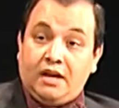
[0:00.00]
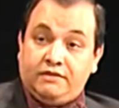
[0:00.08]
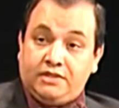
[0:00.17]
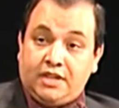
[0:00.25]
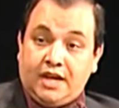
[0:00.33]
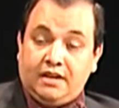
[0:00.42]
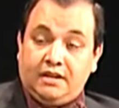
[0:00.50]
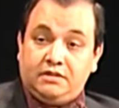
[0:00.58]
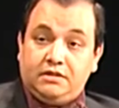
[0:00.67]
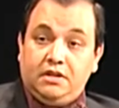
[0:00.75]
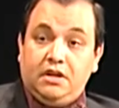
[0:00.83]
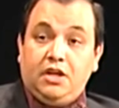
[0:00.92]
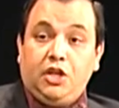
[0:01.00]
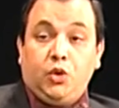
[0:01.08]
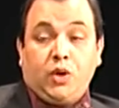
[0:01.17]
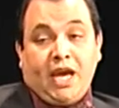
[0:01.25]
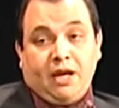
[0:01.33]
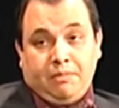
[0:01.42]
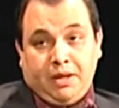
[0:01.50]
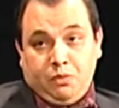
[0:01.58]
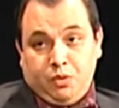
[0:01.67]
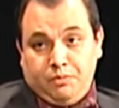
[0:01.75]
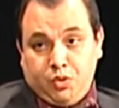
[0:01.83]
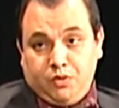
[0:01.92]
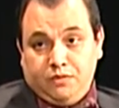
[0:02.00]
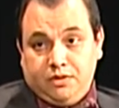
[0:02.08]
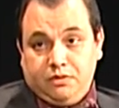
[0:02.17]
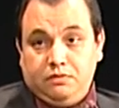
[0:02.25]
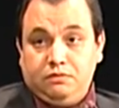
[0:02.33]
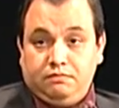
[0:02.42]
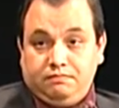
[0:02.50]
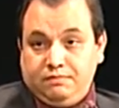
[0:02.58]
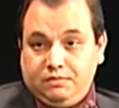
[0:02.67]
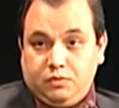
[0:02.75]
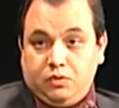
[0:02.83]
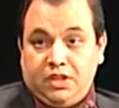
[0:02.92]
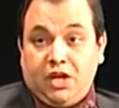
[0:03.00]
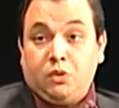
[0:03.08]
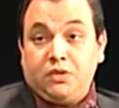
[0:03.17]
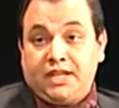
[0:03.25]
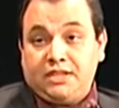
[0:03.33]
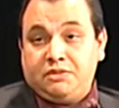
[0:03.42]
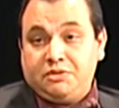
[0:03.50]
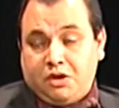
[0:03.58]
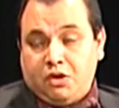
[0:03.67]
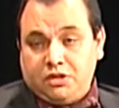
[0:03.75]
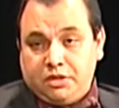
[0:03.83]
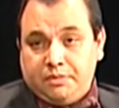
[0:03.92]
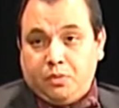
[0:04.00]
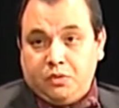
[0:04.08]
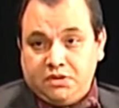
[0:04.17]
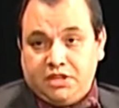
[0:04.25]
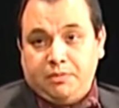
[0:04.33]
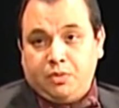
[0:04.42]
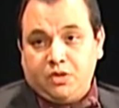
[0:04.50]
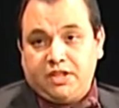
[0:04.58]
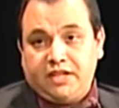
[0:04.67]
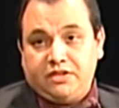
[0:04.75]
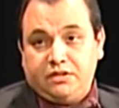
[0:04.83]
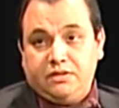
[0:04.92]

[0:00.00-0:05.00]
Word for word: out of status, you can be removed. In the old days, it was called dep deportation.